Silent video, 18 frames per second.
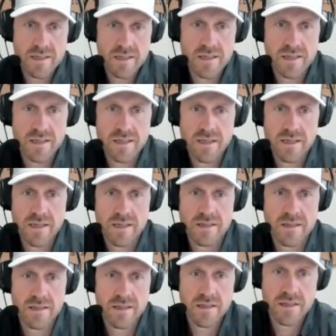
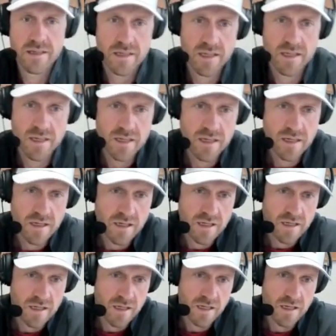
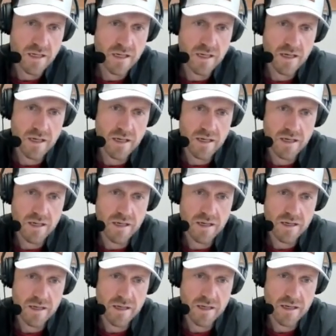
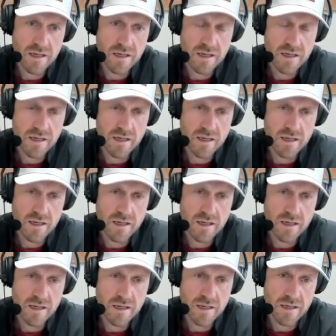
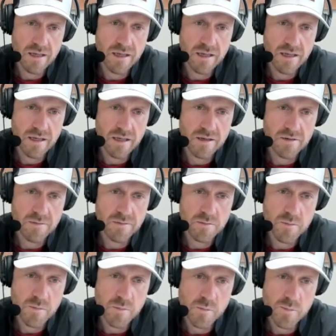
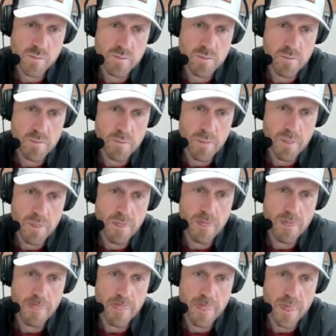
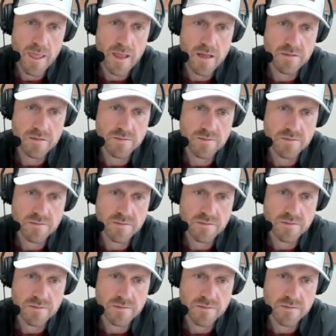
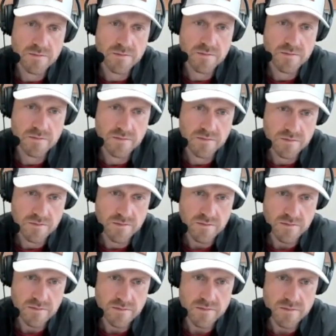
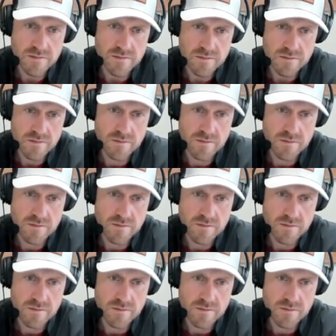(silent)